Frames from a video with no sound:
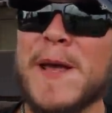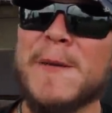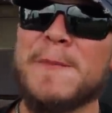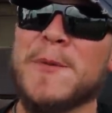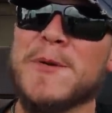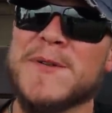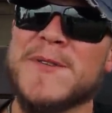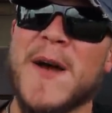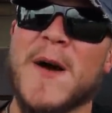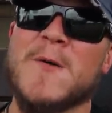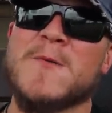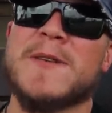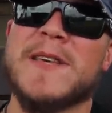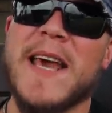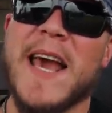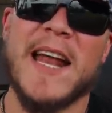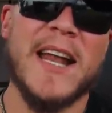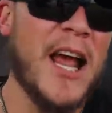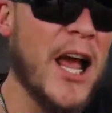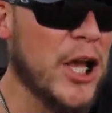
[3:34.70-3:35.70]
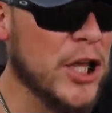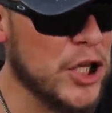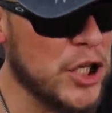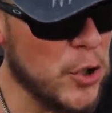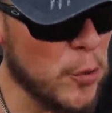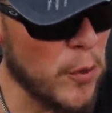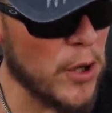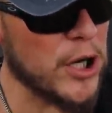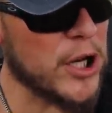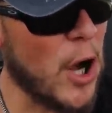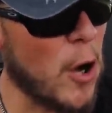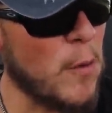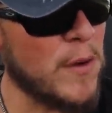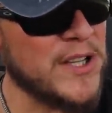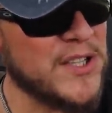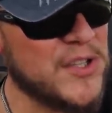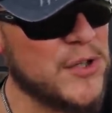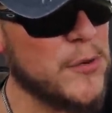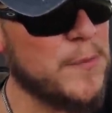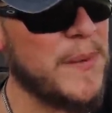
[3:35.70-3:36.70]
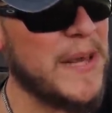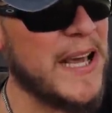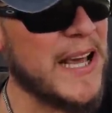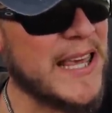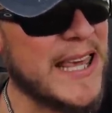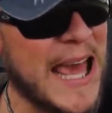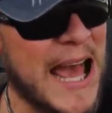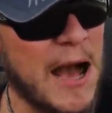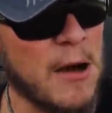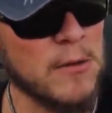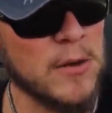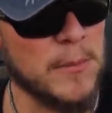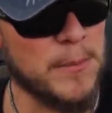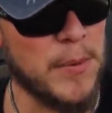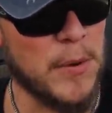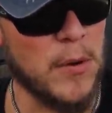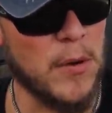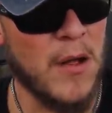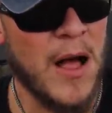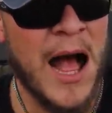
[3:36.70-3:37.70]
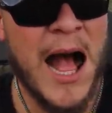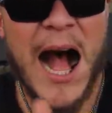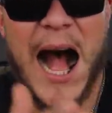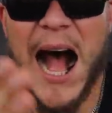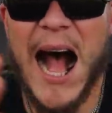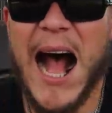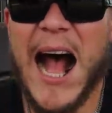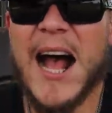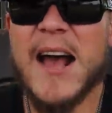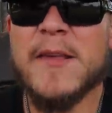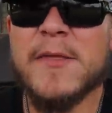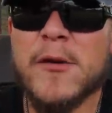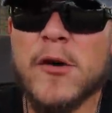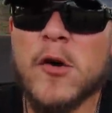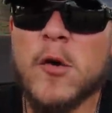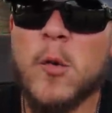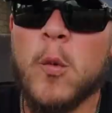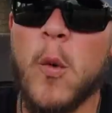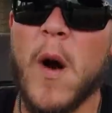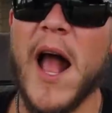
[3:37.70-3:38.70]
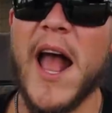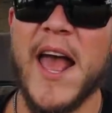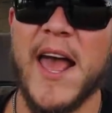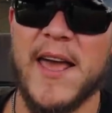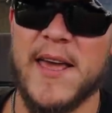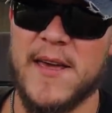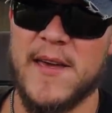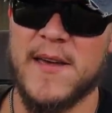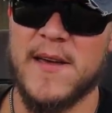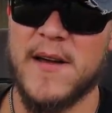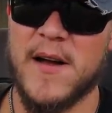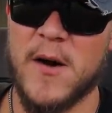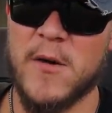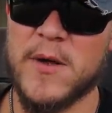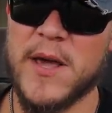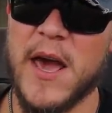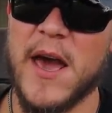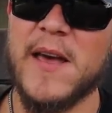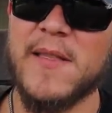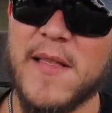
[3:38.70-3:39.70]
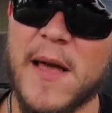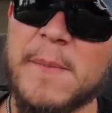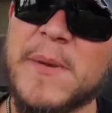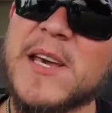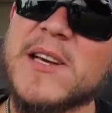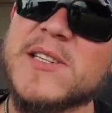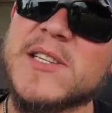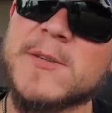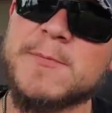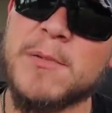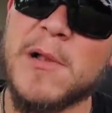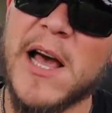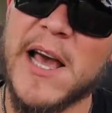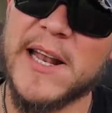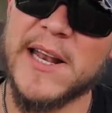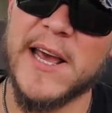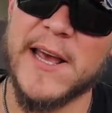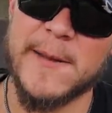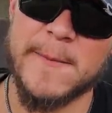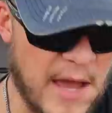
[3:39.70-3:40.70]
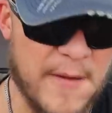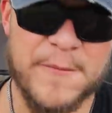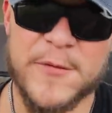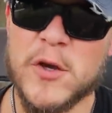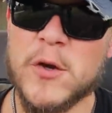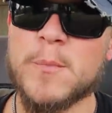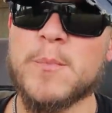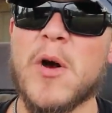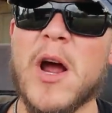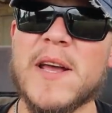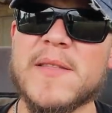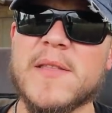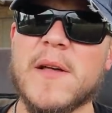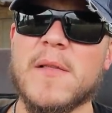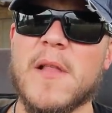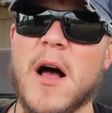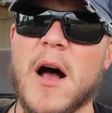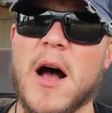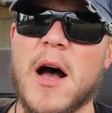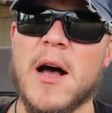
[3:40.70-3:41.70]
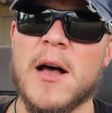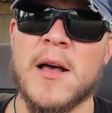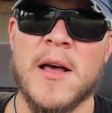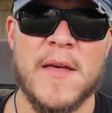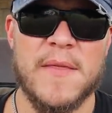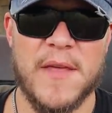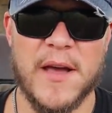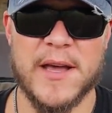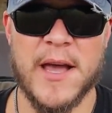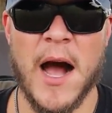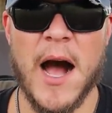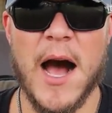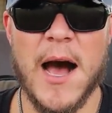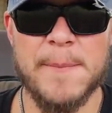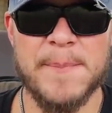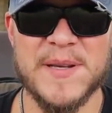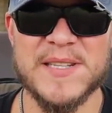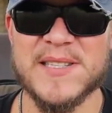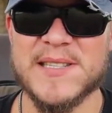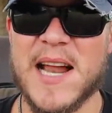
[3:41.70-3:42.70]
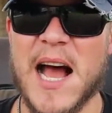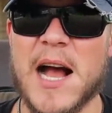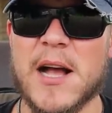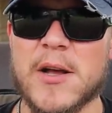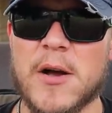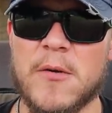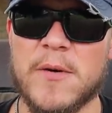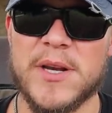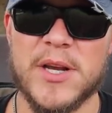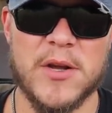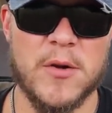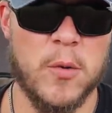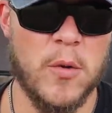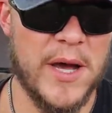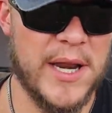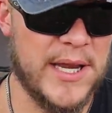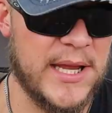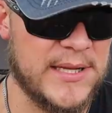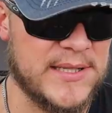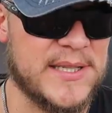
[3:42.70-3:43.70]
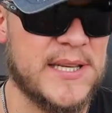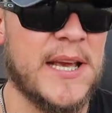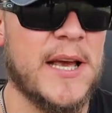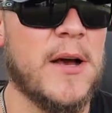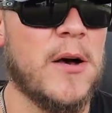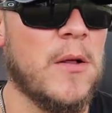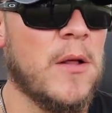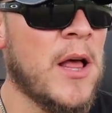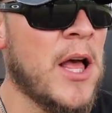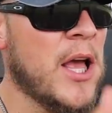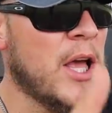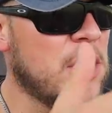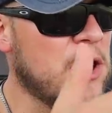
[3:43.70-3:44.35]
people don't get. You are going to be accountable either way. Okay, let me explain it. If you break the law, the cop is not going to quit until